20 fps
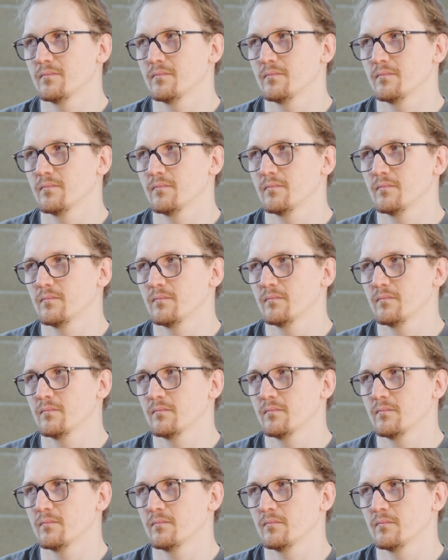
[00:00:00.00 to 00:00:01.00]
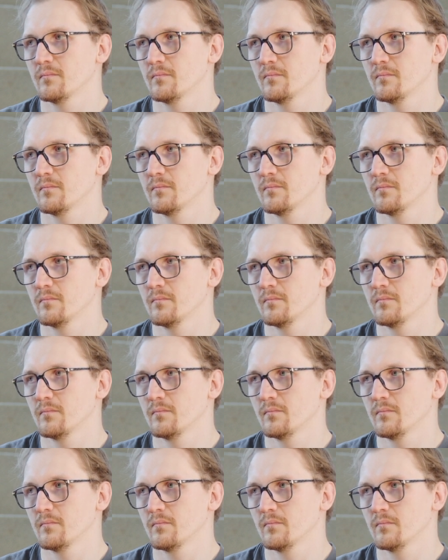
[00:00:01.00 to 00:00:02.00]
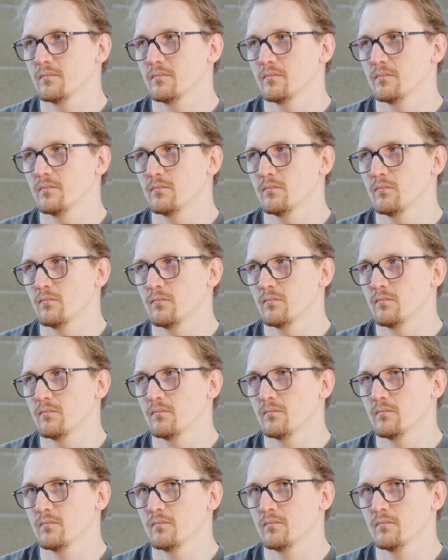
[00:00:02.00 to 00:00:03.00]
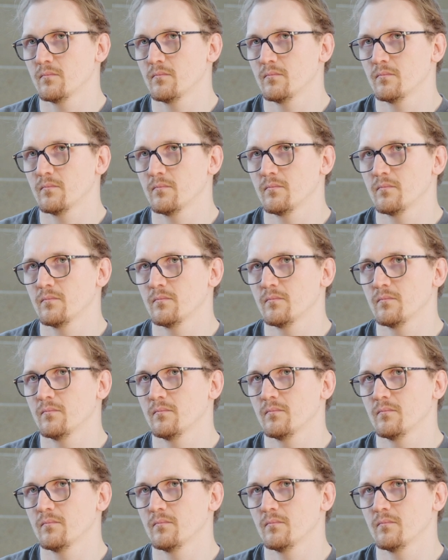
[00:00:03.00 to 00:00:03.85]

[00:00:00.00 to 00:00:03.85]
This person isn't speaking.